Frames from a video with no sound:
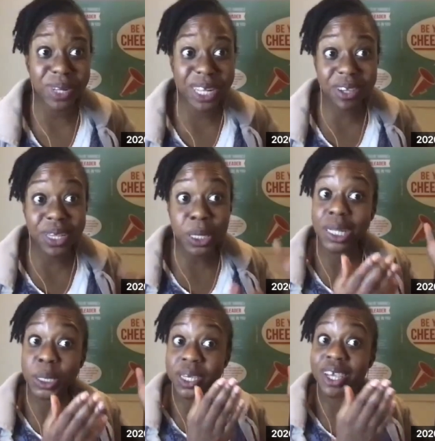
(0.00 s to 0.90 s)
need to
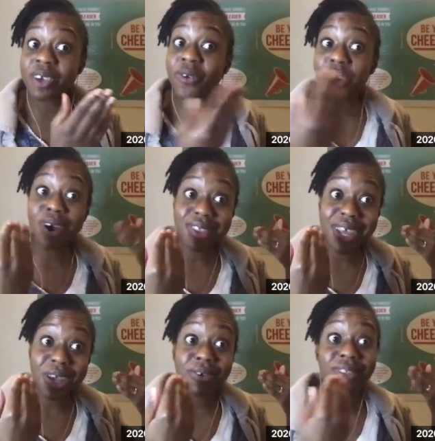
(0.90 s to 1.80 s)
like cheer for
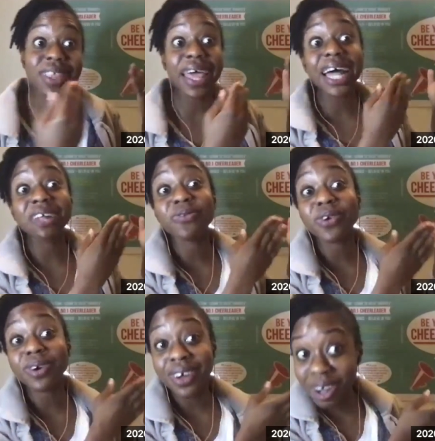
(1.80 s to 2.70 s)
ourselves and for
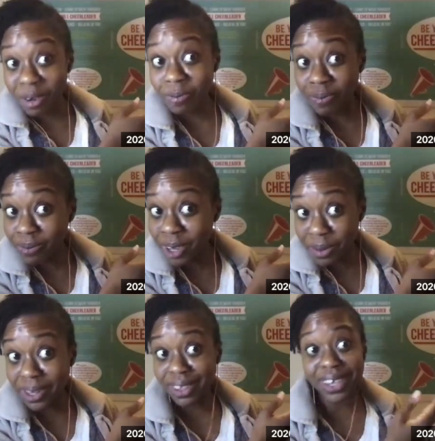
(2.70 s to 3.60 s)
our
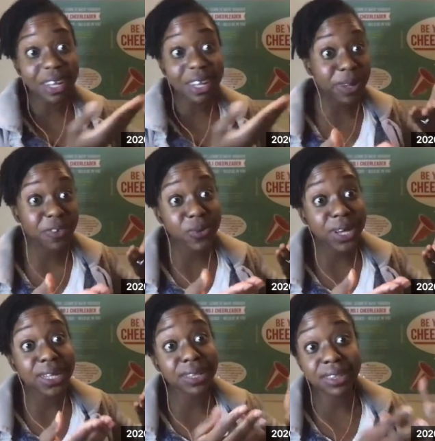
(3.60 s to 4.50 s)
community and our best
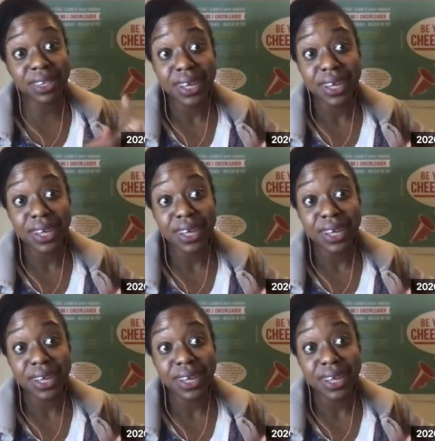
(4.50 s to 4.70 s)
friends.